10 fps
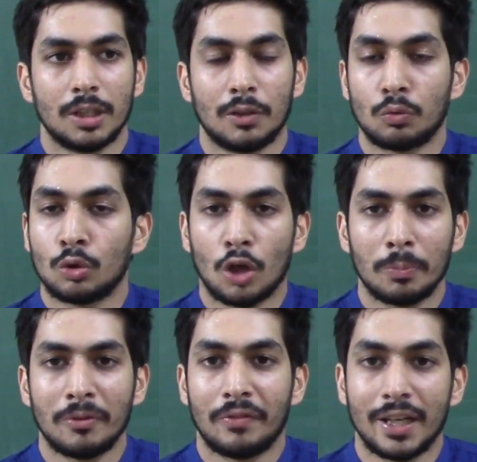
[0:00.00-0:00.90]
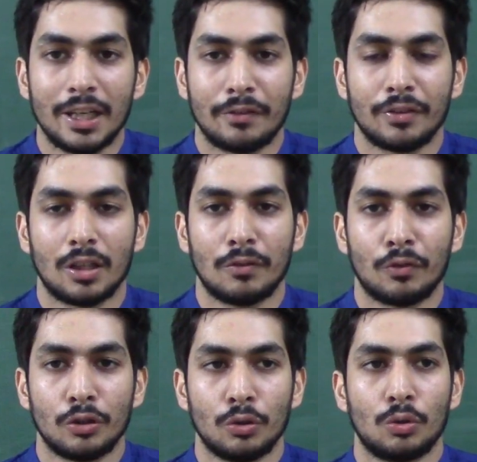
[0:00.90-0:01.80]
it would not be very difficult
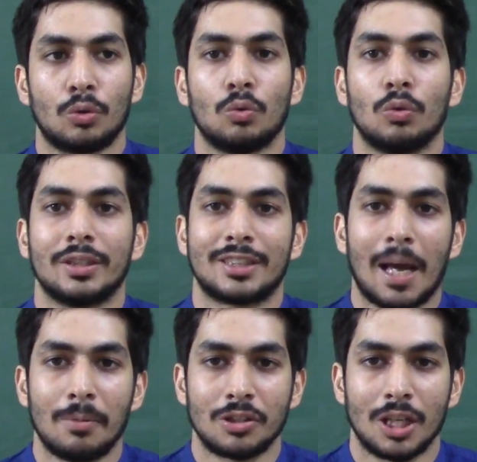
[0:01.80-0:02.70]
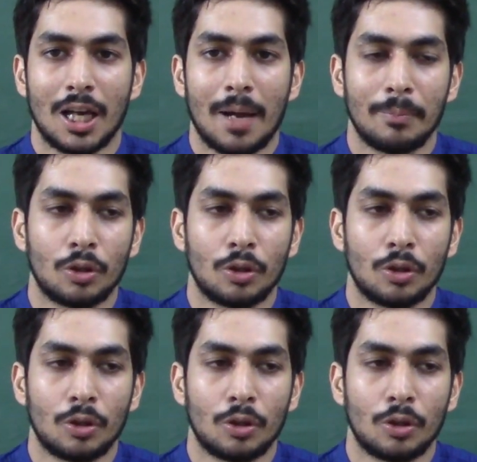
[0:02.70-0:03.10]
for you to establish a lab,